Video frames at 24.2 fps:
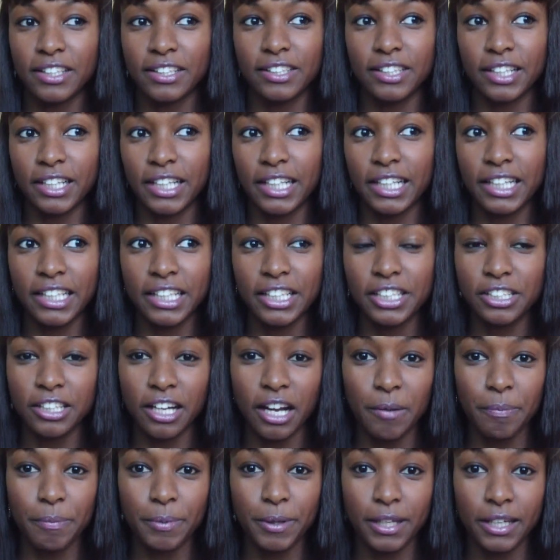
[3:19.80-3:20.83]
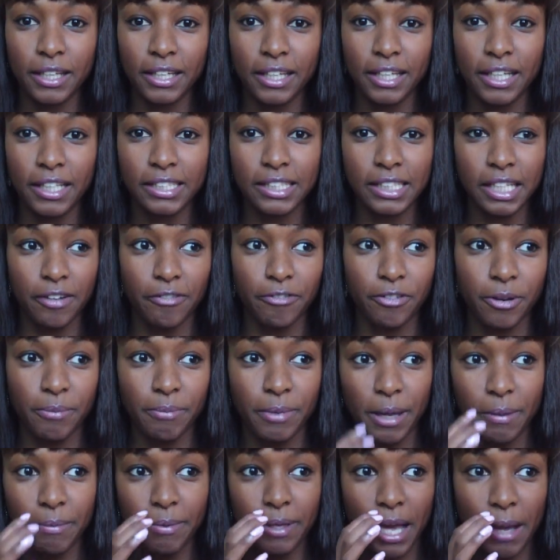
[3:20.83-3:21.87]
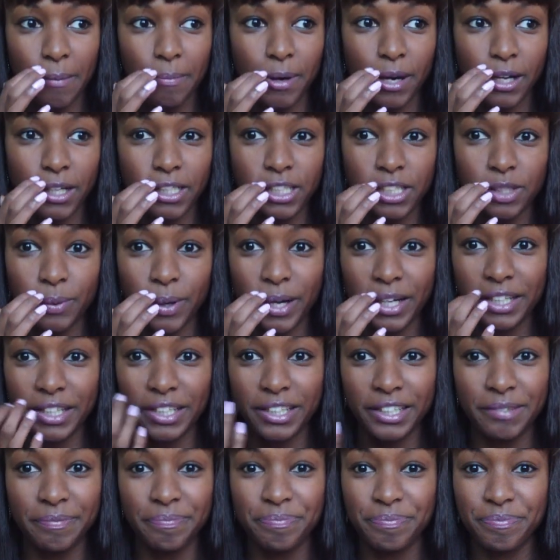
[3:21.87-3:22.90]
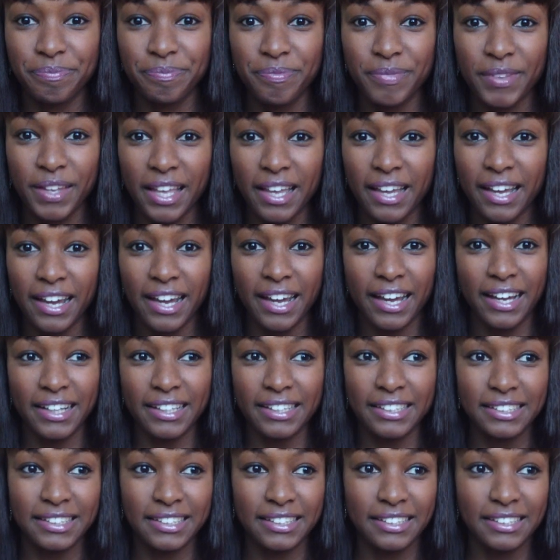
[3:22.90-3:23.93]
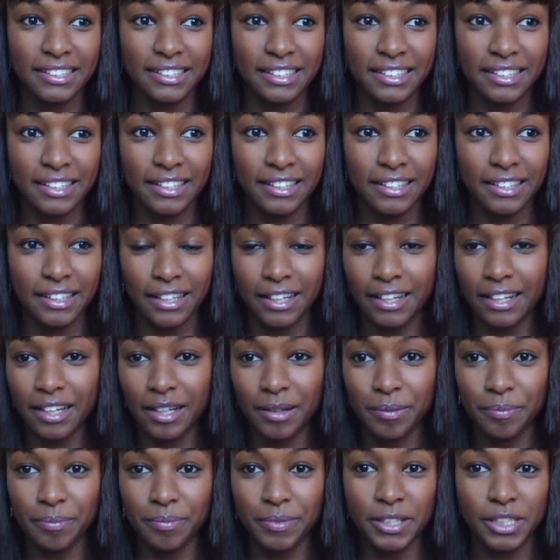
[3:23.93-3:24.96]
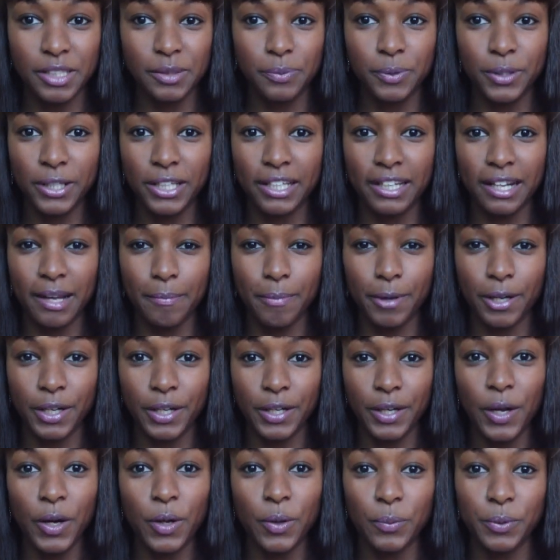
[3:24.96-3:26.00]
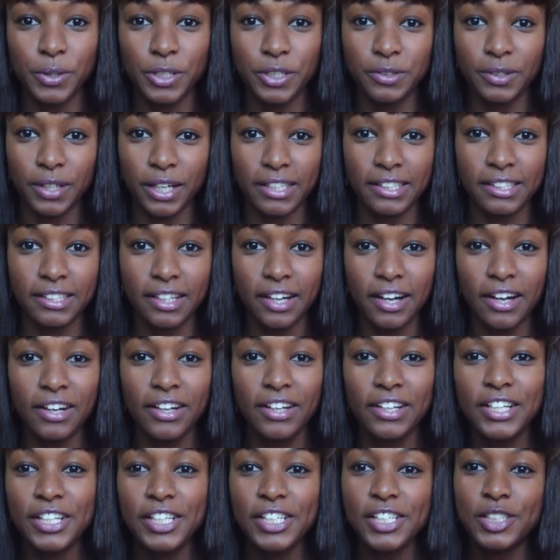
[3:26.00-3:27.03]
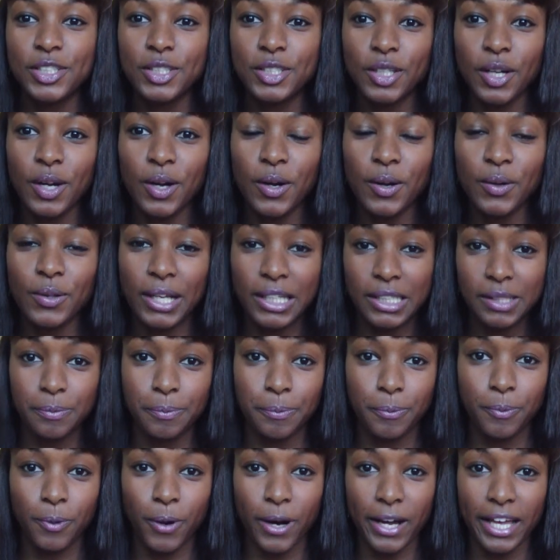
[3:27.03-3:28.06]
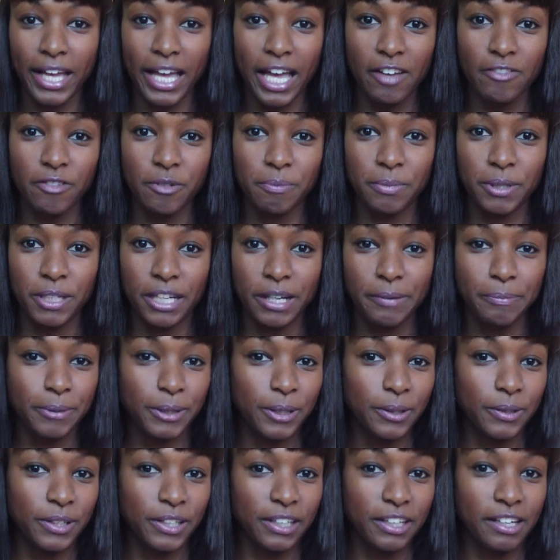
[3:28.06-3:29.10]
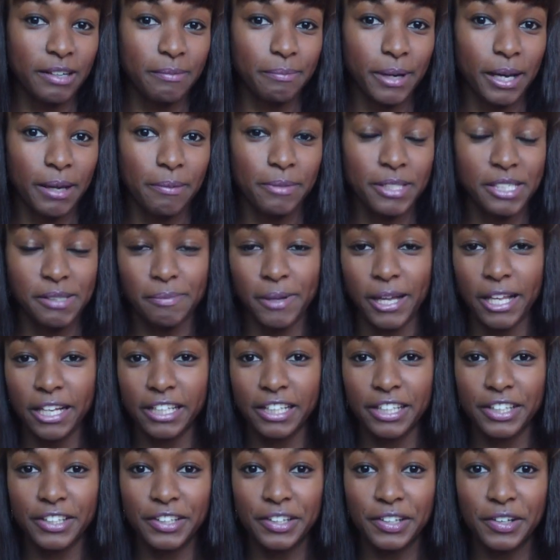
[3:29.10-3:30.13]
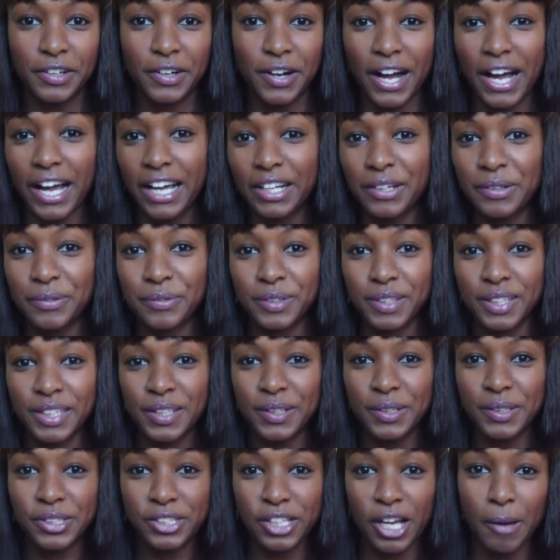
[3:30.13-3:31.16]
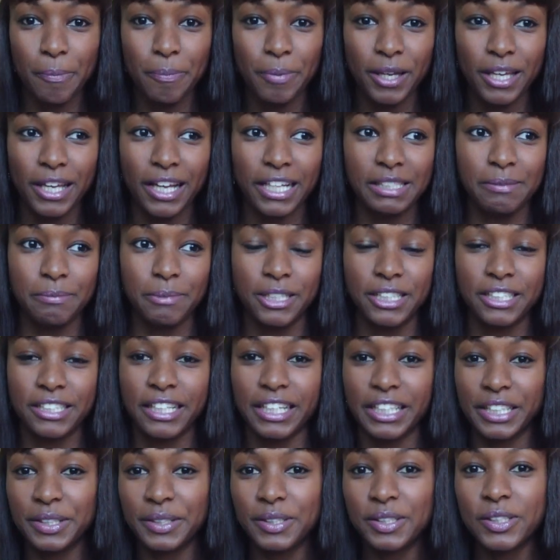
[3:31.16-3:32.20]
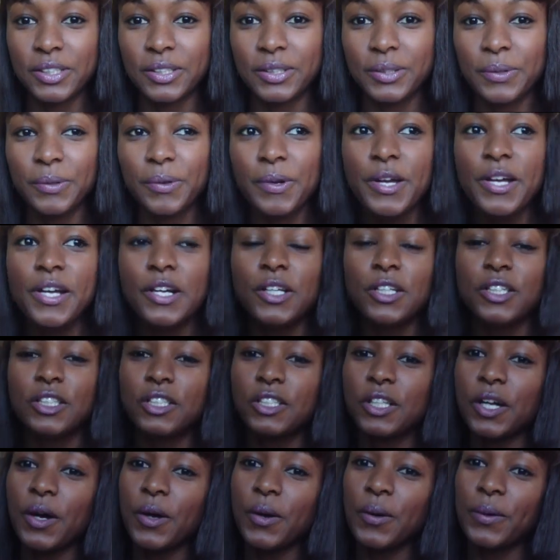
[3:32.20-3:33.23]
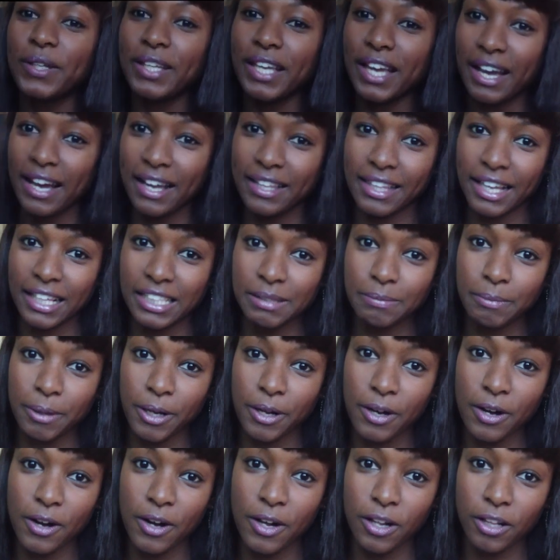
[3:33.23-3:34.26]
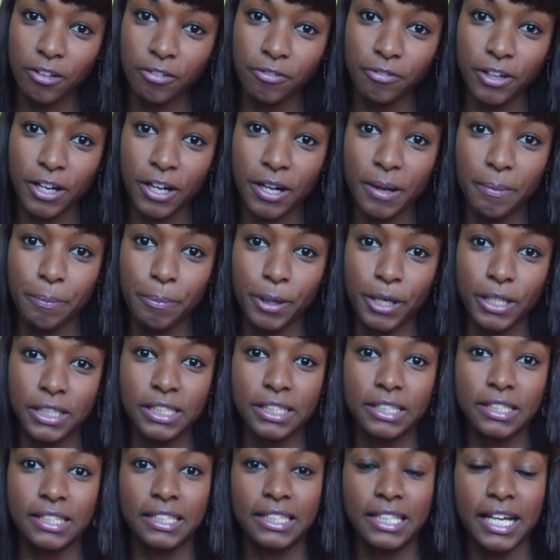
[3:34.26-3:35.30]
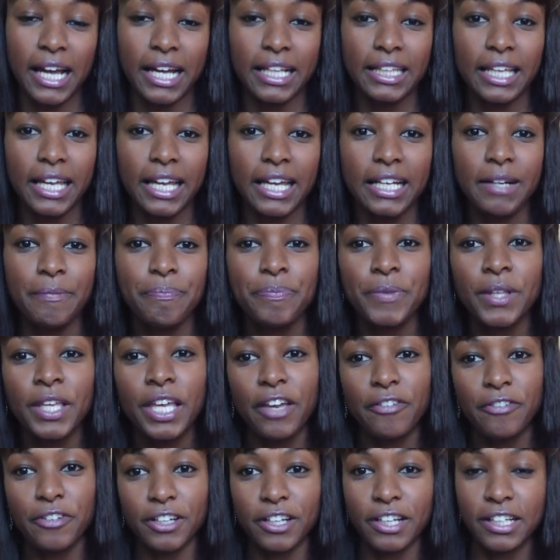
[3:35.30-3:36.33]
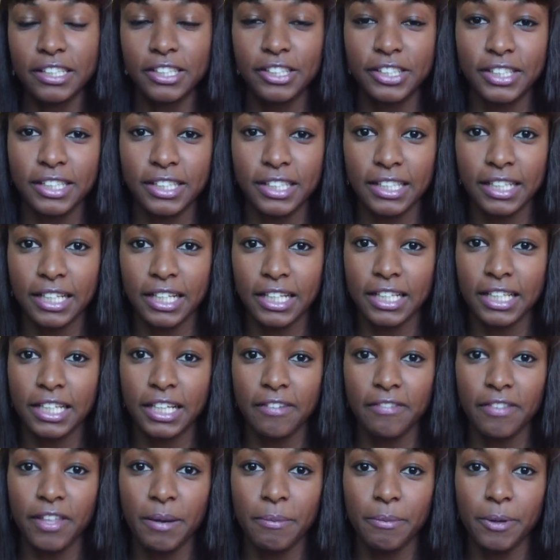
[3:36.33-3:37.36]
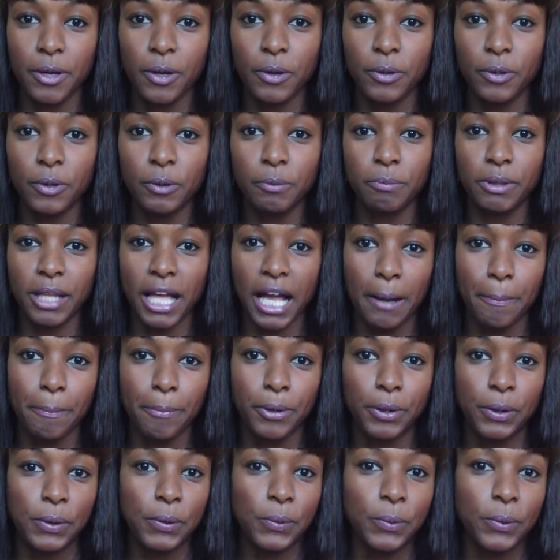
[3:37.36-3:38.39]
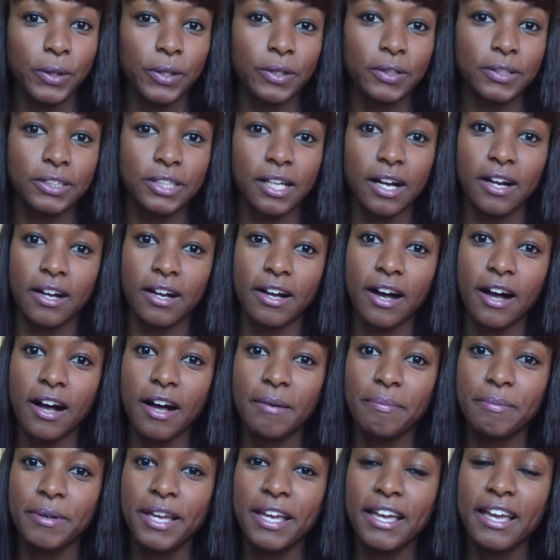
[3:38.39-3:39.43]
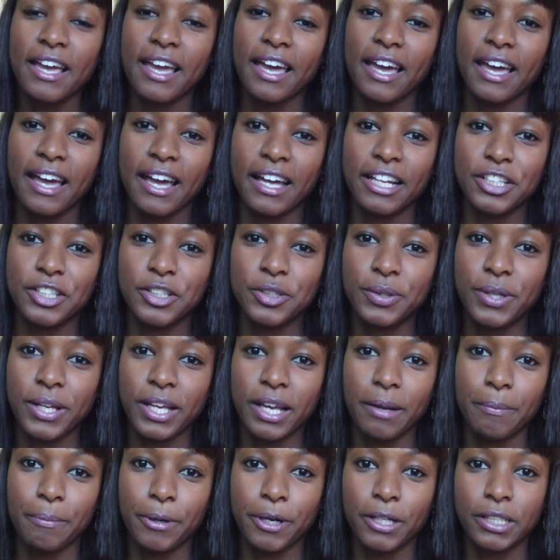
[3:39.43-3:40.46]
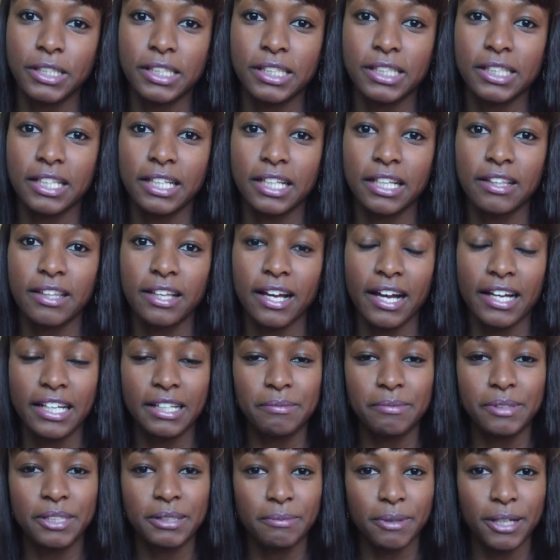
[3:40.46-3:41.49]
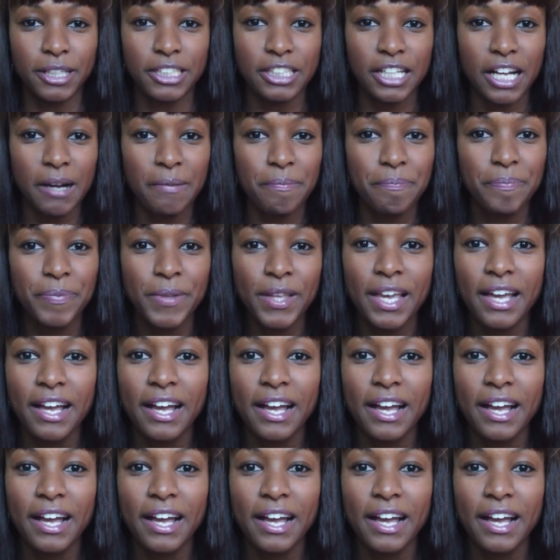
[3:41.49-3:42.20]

done any shopping except for maybe I bought a sweater and um, this weekend I bought a coat which you guys saw so that's why I haven't been uploading on my Miss Mannequin Girl I don't really go shopping as much as I used to so yeah that's my haul from purses in Thailand if you're interested in any of them go to blackpearlworld.com and you can purchase any of the items in my shop